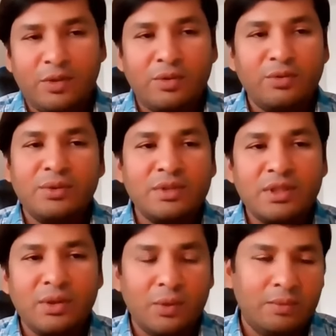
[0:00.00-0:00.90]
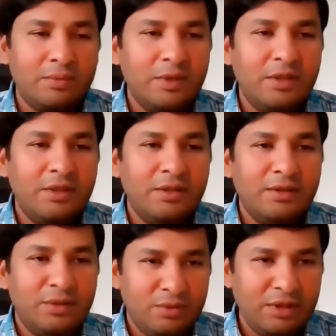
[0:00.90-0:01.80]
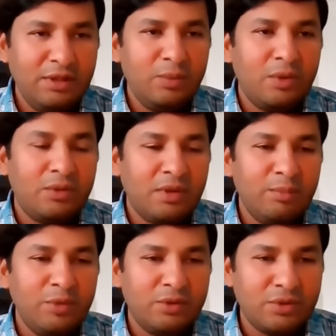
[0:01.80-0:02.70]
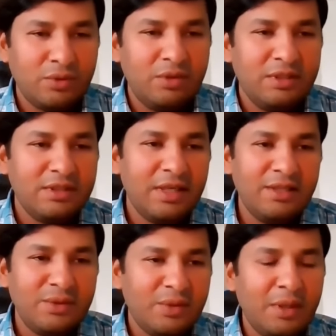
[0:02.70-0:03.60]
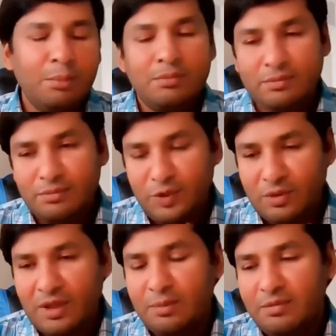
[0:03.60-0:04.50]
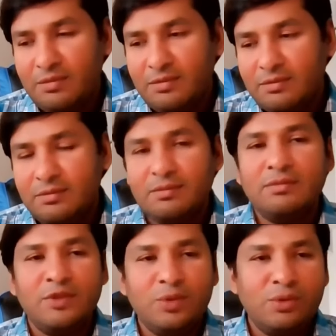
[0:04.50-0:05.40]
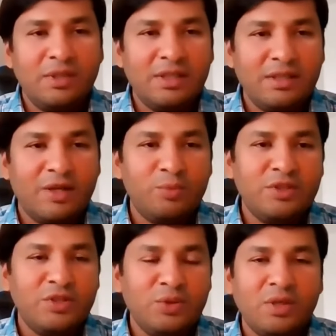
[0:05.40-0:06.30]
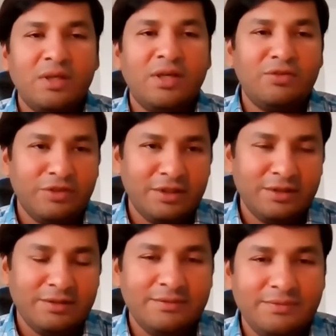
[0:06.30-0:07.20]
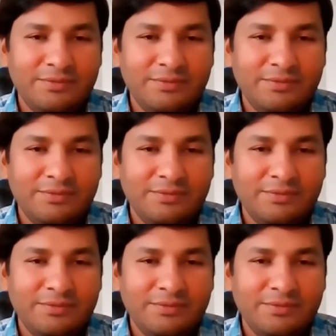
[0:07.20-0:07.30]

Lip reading: We are not going to say no. You really want to come. Your soul is guided to come. You come. You donate how much you can afford.